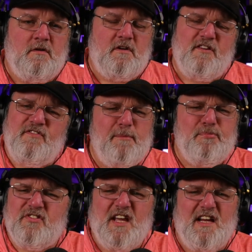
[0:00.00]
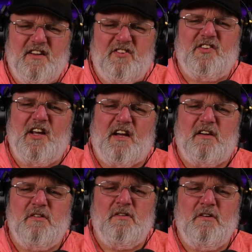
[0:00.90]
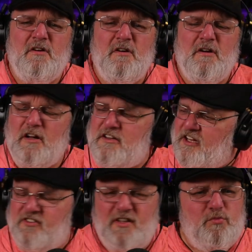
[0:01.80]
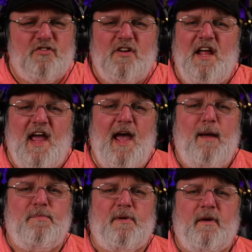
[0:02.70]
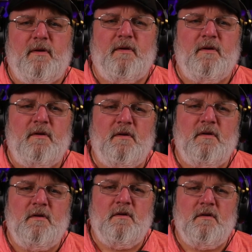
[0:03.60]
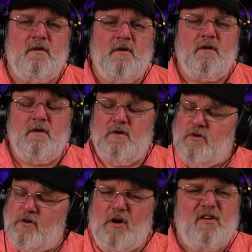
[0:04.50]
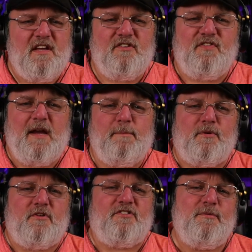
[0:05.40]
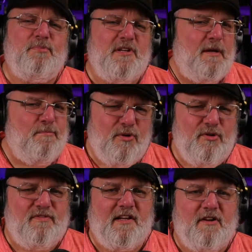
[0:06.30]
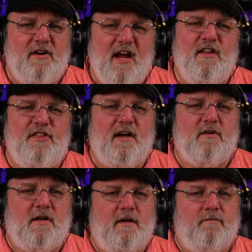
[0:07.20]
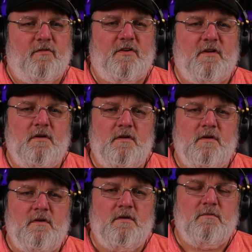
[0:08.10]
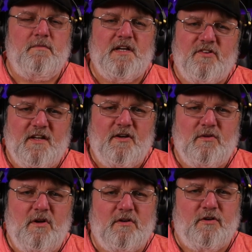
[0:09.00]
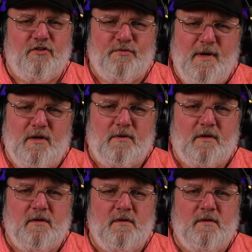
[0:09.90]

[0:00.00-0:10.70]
in vapers getting sick that they said was going to happen? Or are all these vapers simply improving their health outcomes because they no longer smoke?